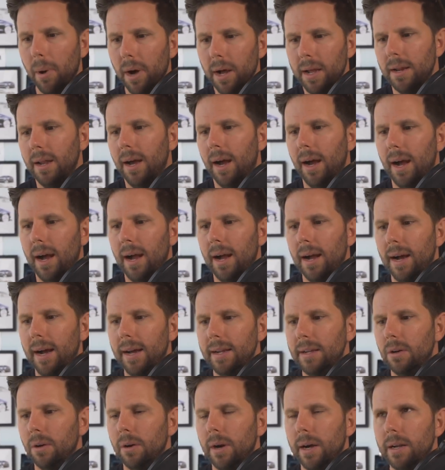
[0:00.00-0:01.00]
but I,
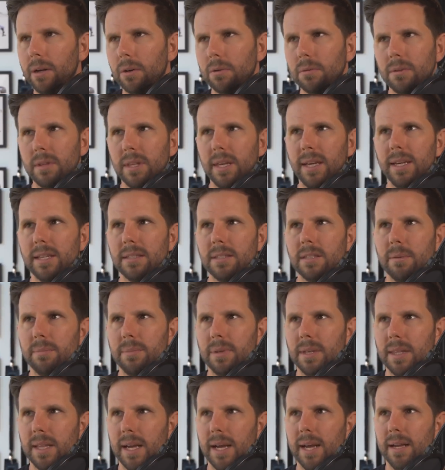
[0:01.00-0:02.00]
I don't, I don't think it's
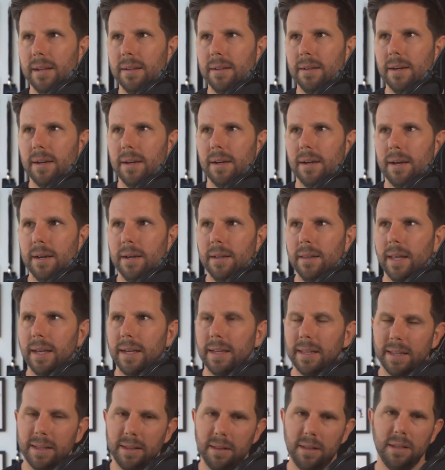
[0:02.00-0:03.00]
something that, uh,
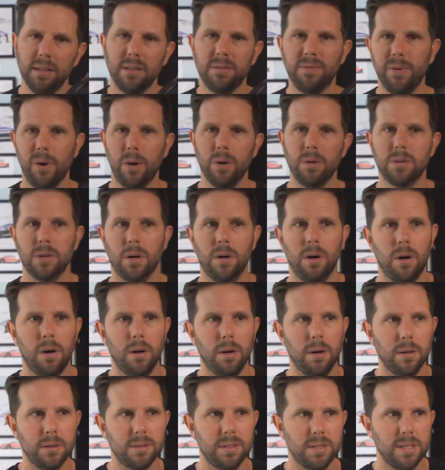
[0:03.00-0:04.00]
like, like these folks are,
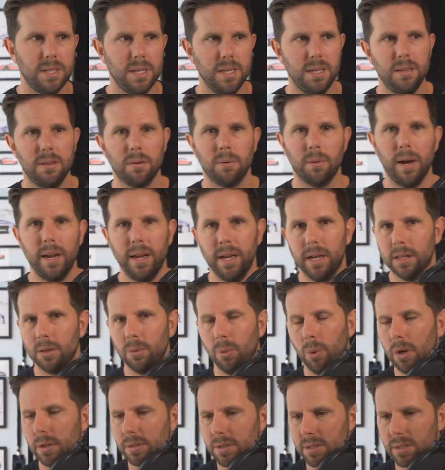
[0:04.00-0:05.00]
are, see the writing on
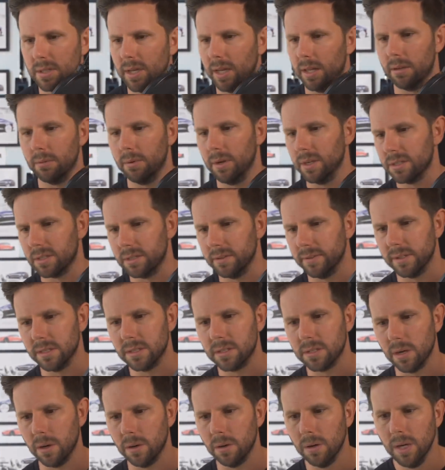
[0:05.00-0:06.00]
the wall, just like the rest of
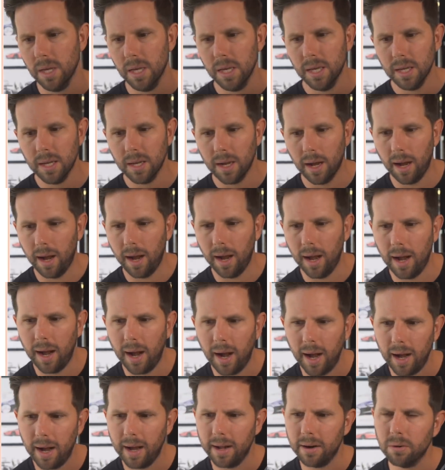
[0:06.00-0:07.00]
us. So
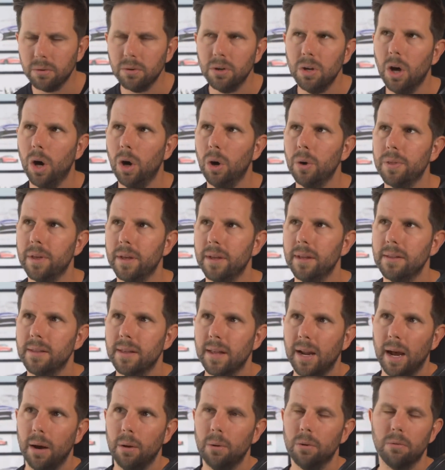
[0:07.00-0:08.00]
I, I don't know that,
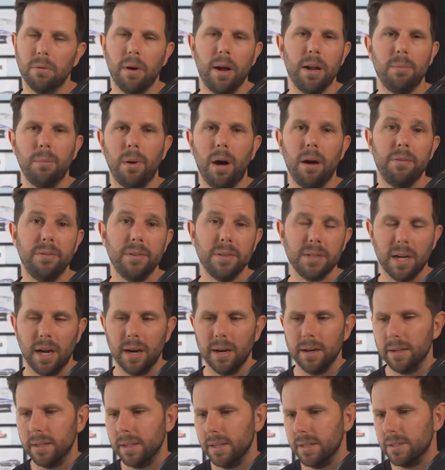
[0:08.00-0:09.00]
that I would write them off
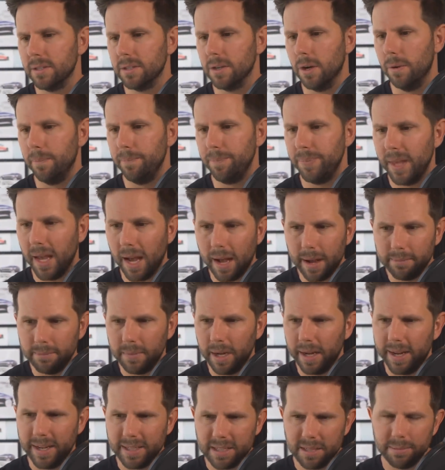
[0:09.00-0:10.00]
entirely. So yeah,
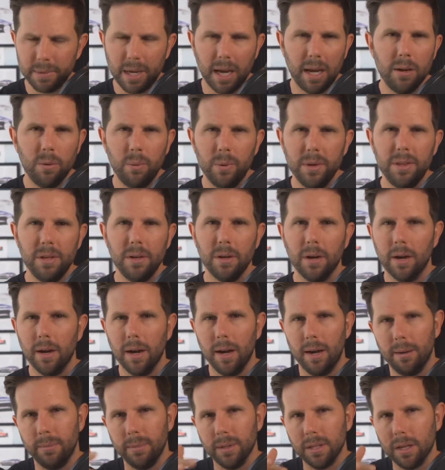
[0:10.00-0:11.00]
I'm, I guess I'm kind of with you.
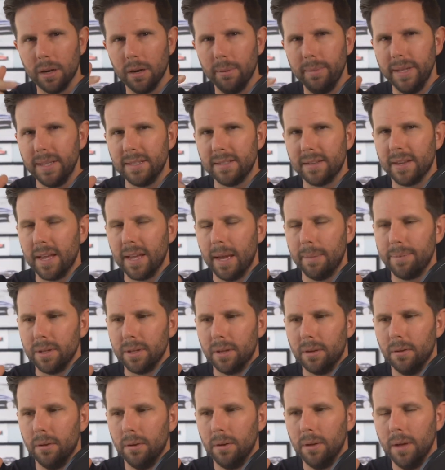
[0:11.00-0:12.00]
I'm a little bit
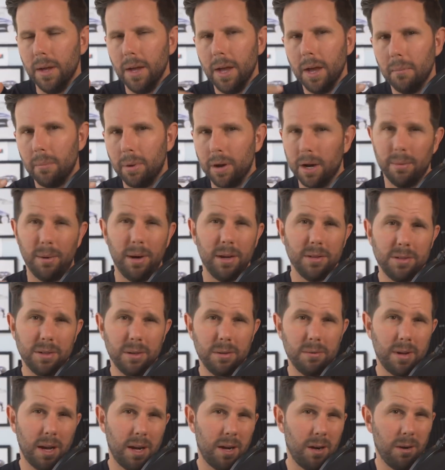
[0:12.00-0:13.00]
skeptical, but I'm
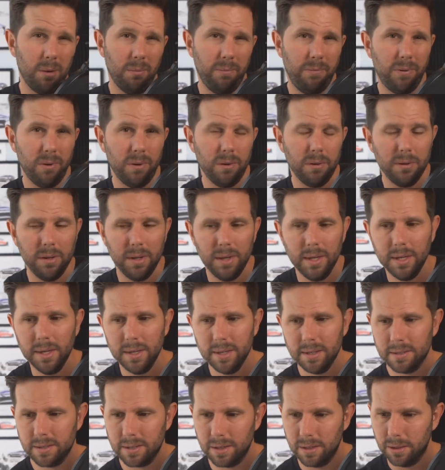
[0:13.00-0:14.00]
also kind of hopeful.
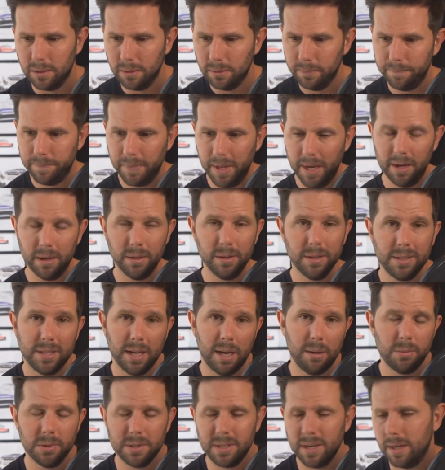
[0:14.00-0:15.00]
So yeah, only
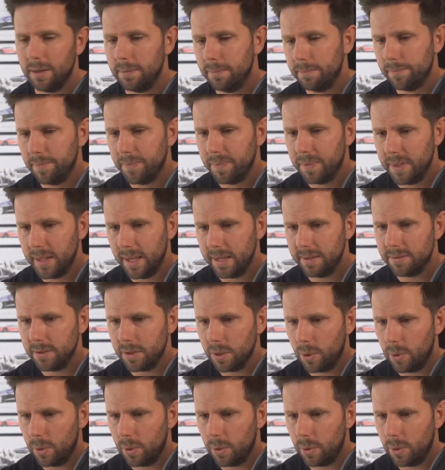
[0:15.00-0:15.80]
time will tell. Thanks